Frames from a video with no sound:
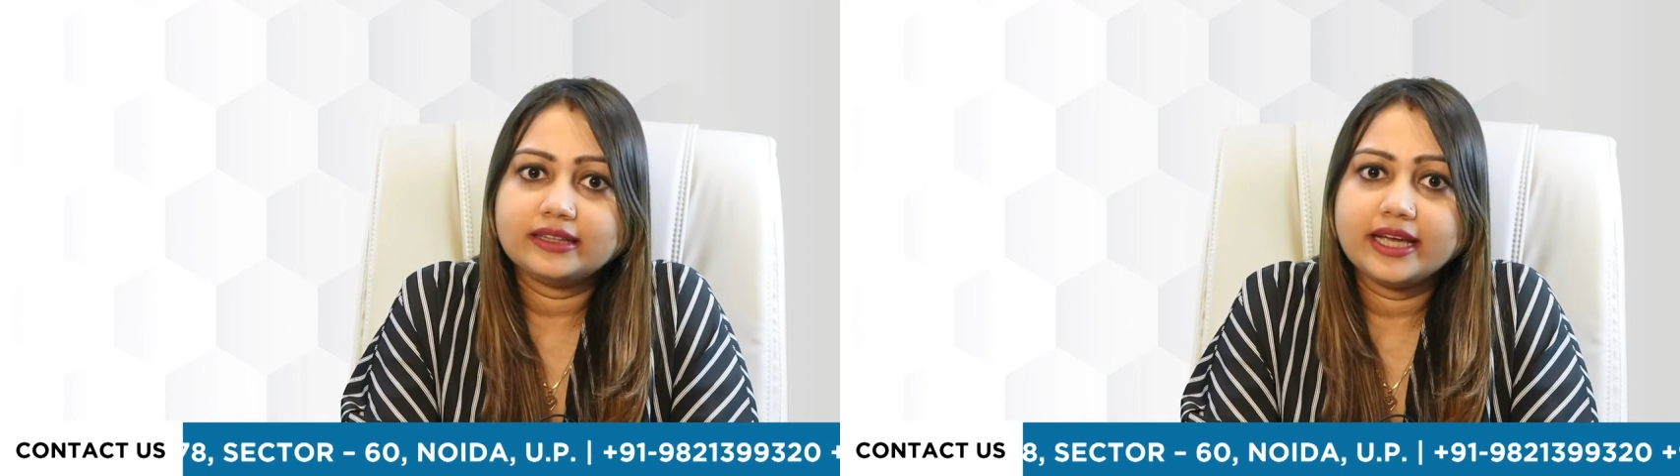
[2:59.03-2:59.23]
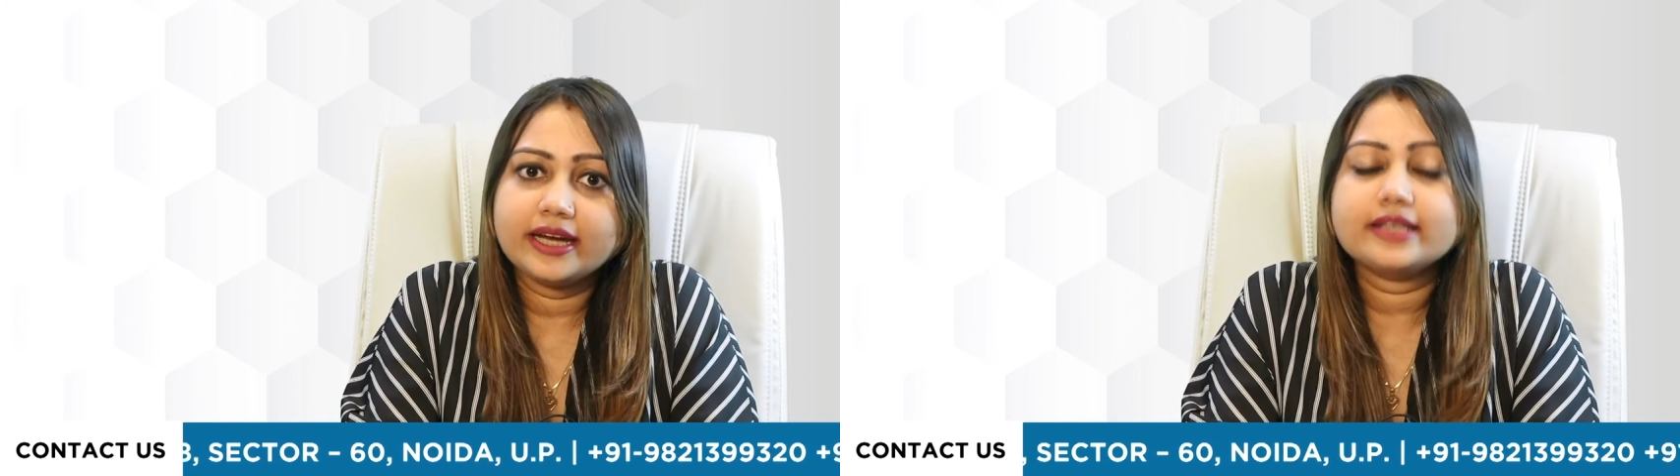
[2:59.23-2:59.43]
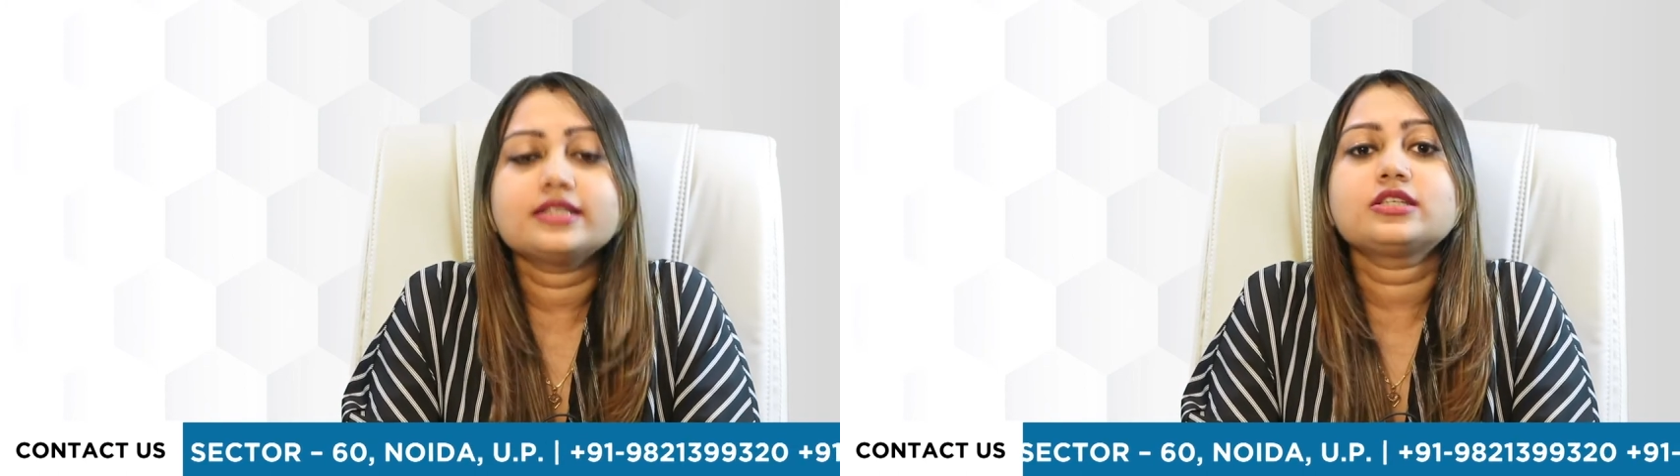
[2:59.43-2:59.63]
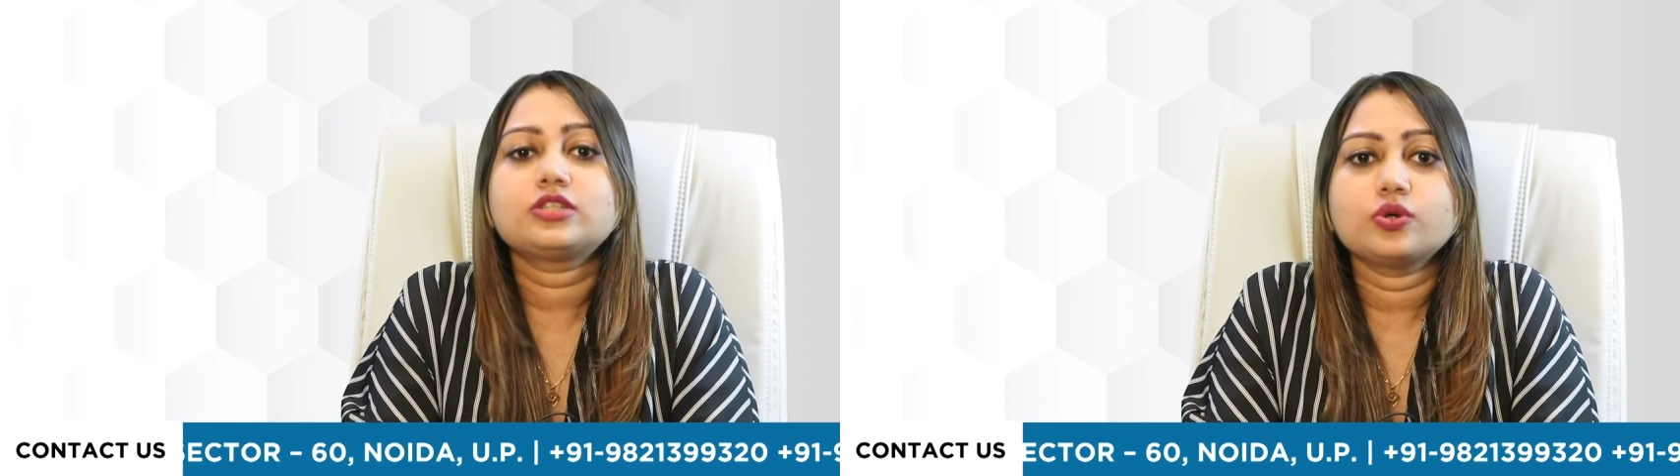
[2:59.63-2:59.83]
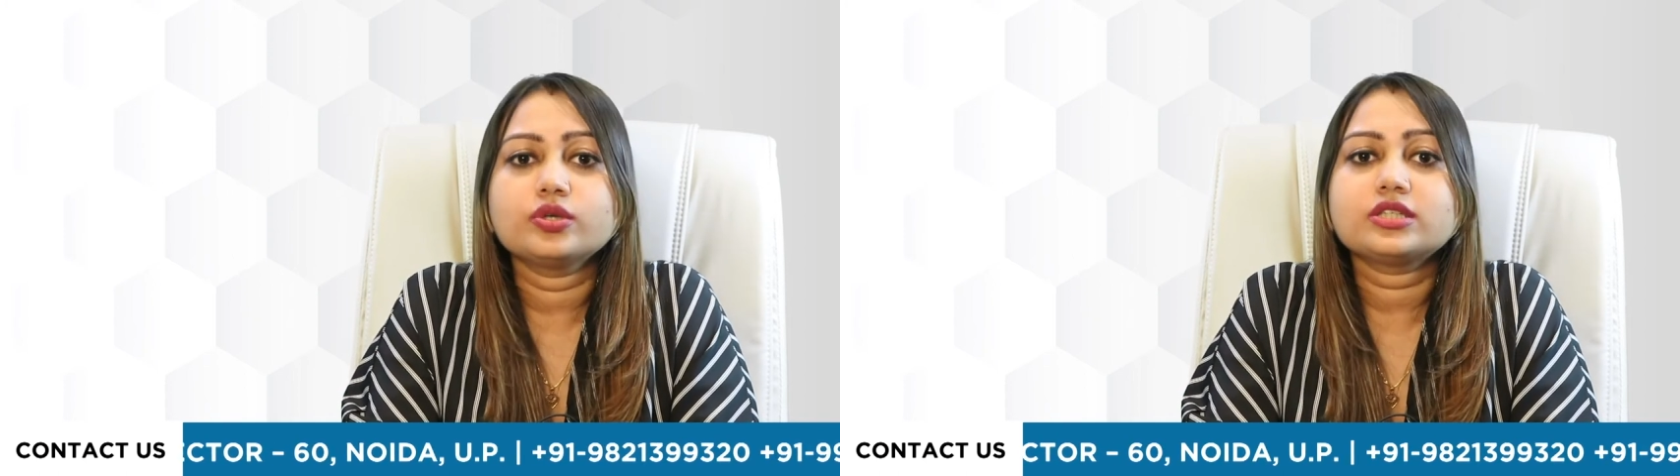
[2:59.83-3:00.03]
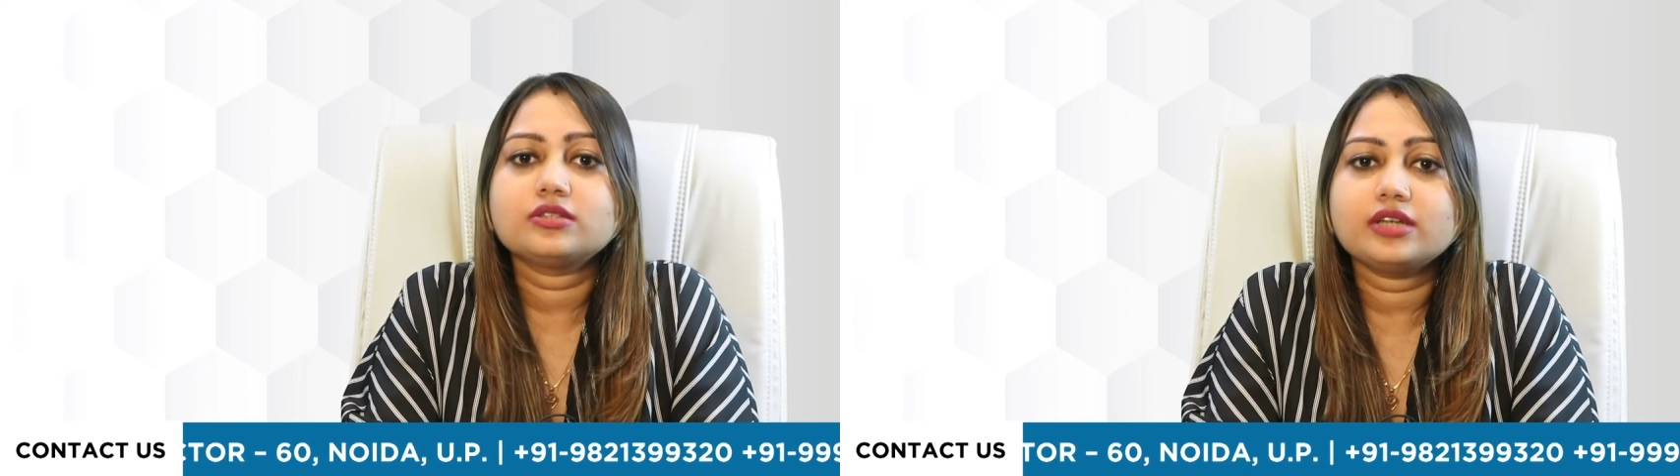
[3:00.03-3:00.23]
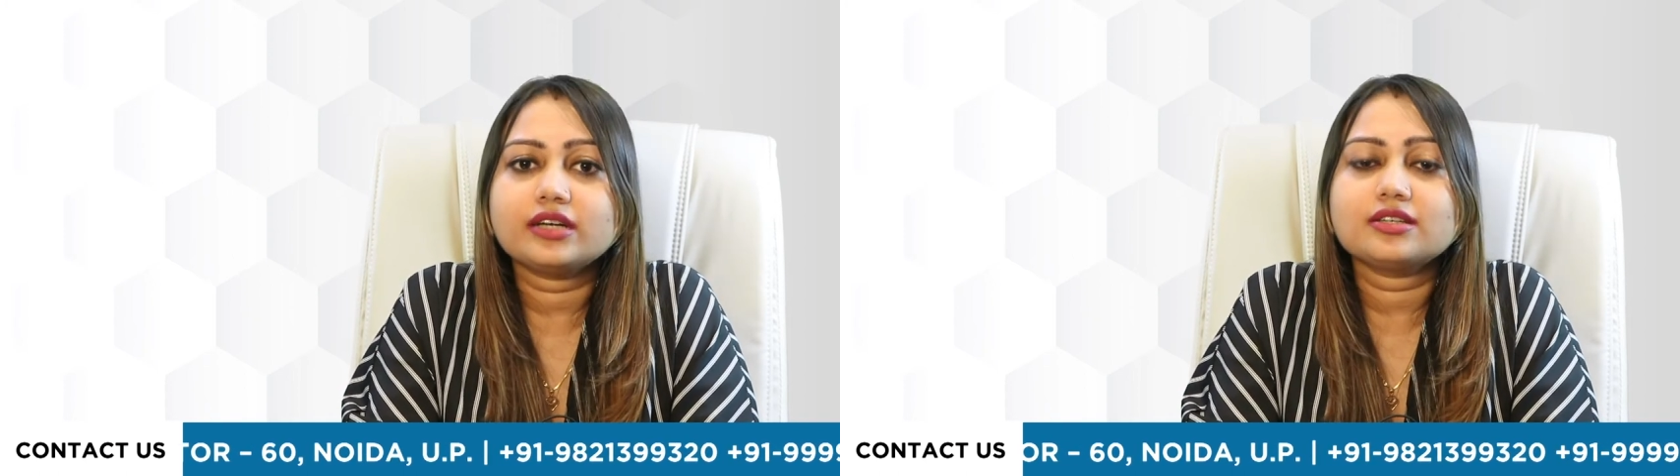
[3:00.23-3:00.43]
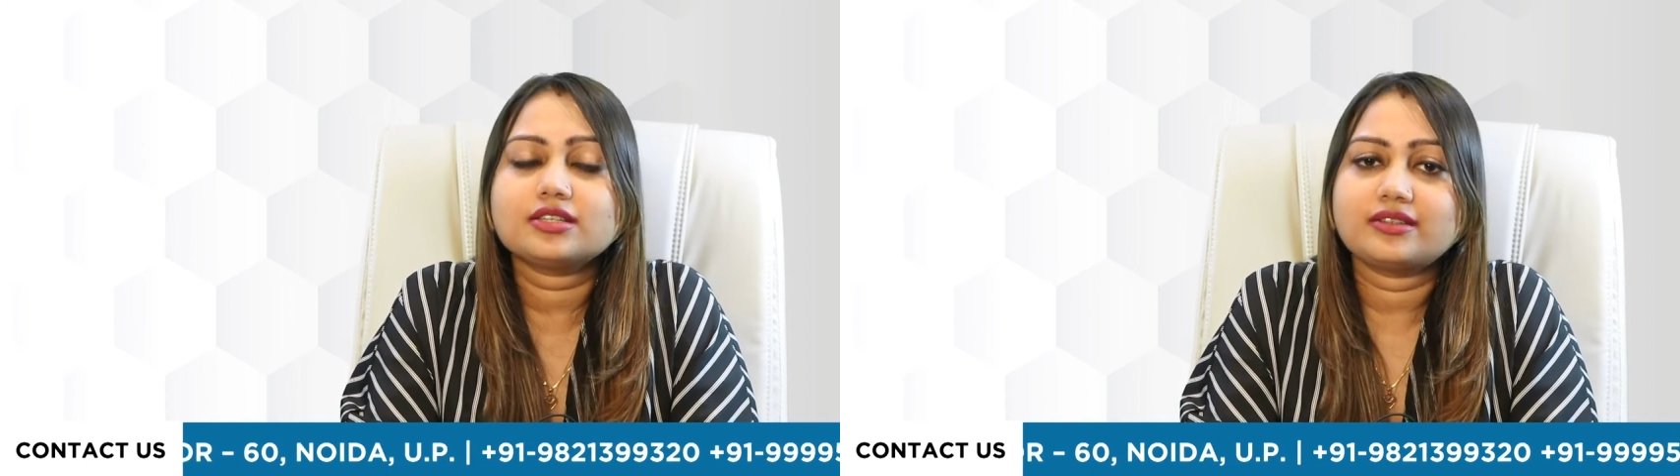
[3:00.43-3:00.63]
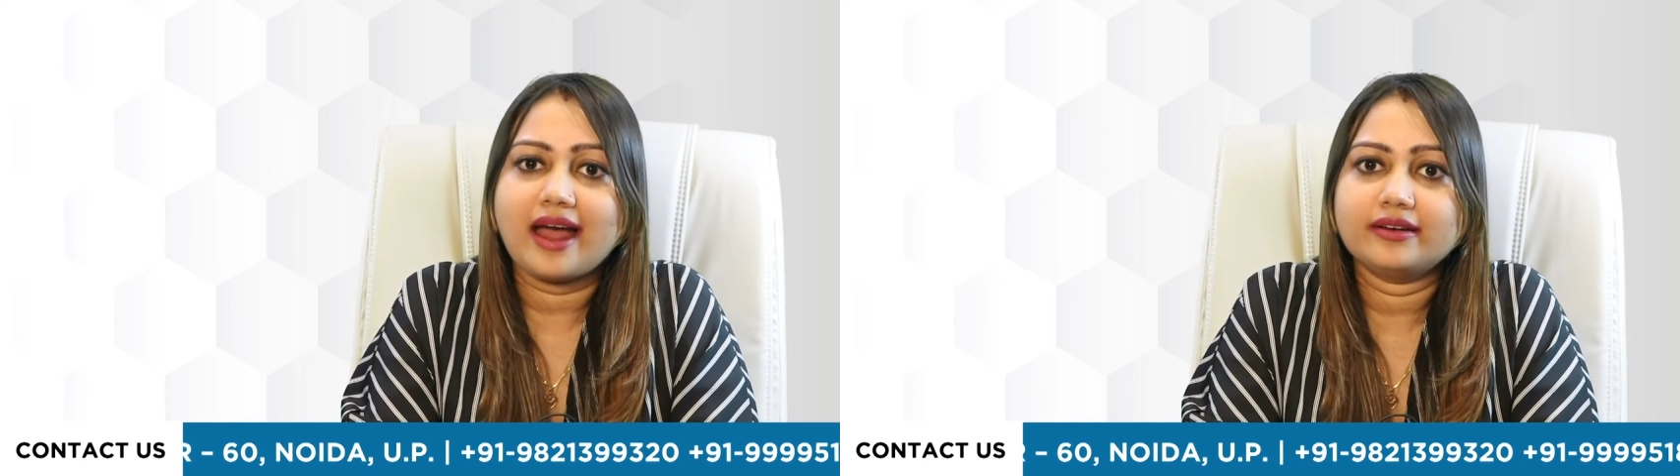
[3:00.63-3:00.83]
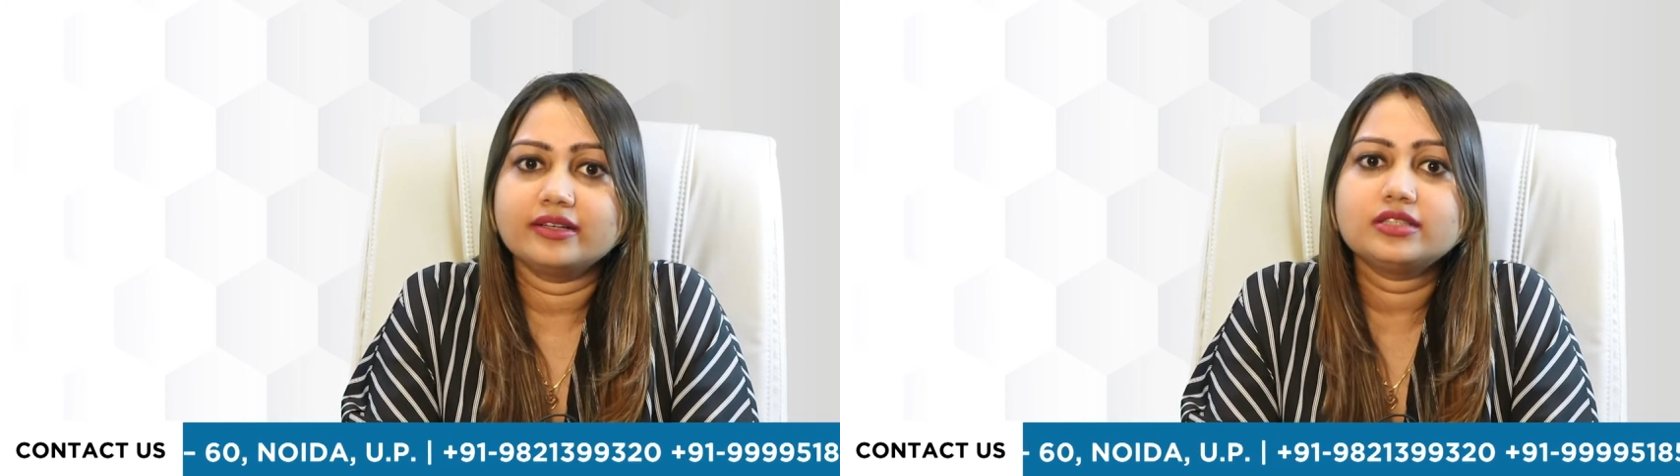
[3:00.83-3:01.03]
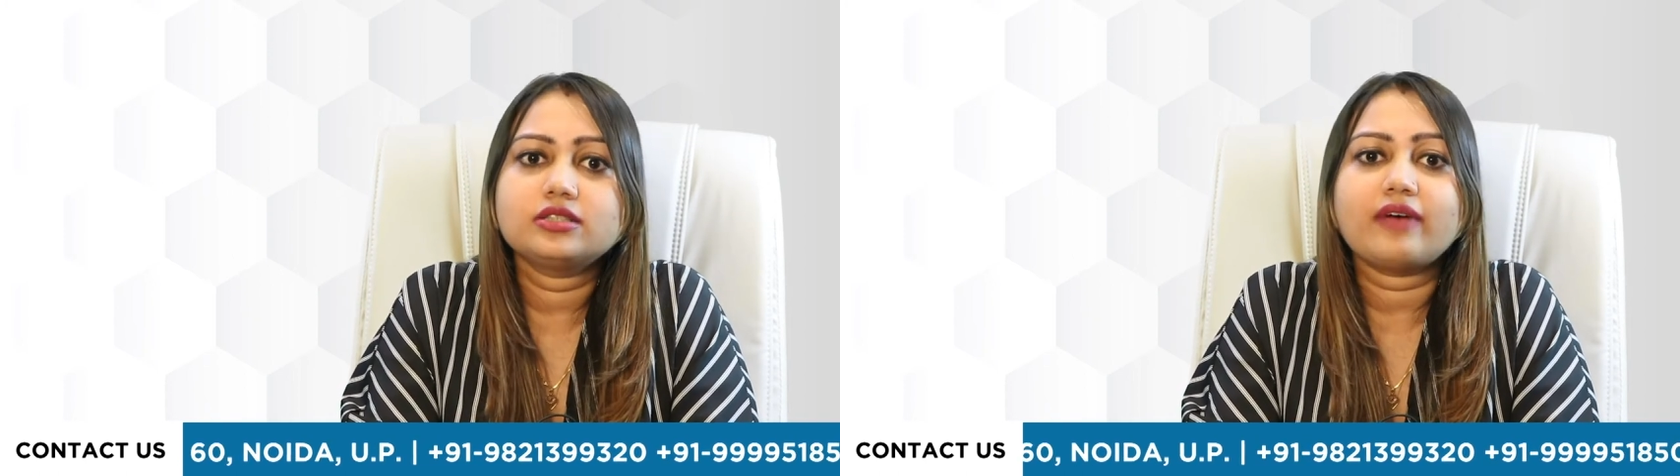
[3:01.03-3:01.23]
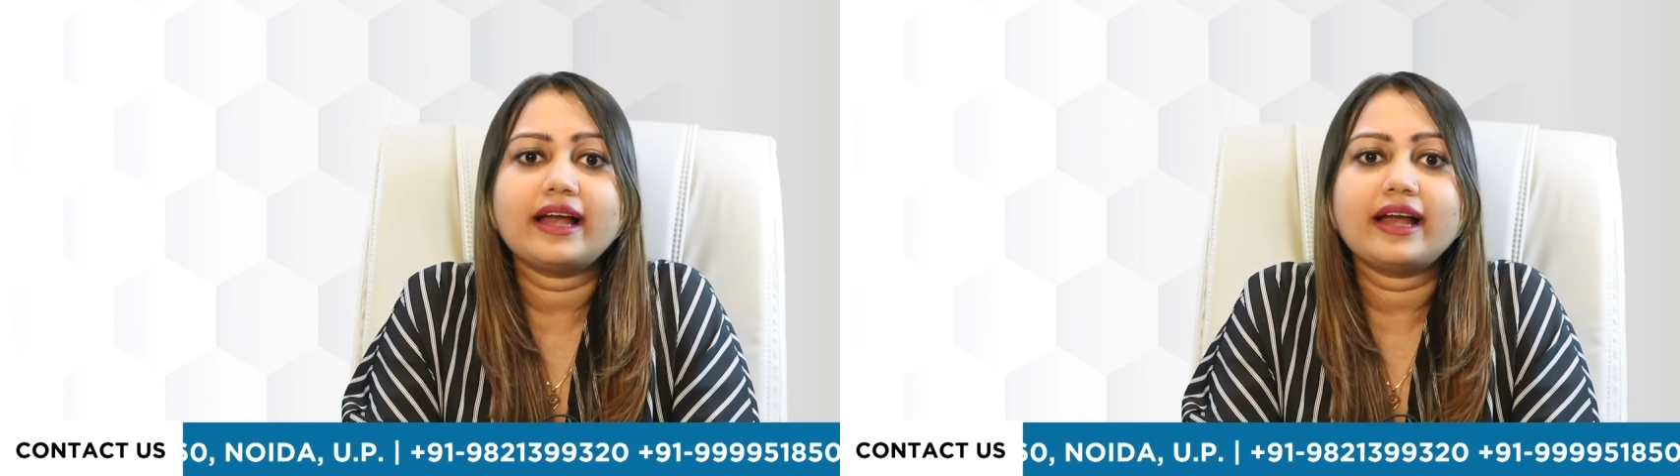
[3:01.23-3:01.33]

adherence to strict standards